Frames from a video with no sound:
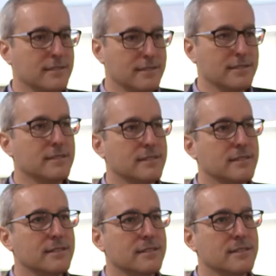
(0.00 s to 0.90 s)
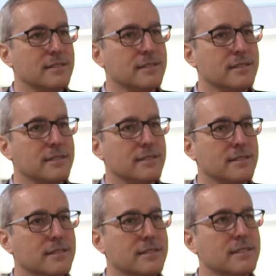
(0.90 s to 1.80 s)

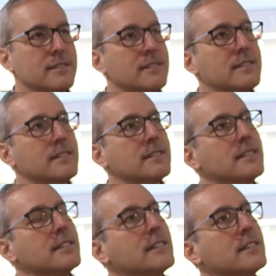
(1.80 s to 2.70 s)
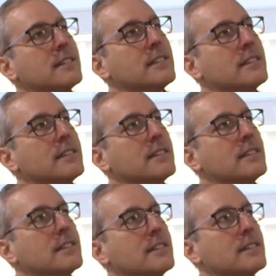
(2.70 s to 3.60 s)

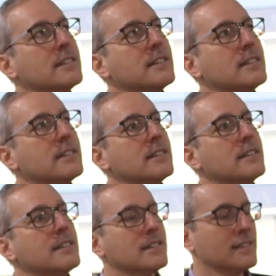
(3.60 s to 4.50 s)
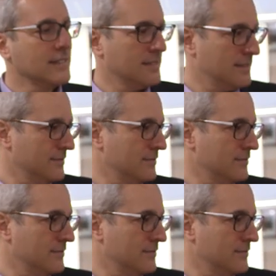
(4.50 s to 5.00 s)
(silent)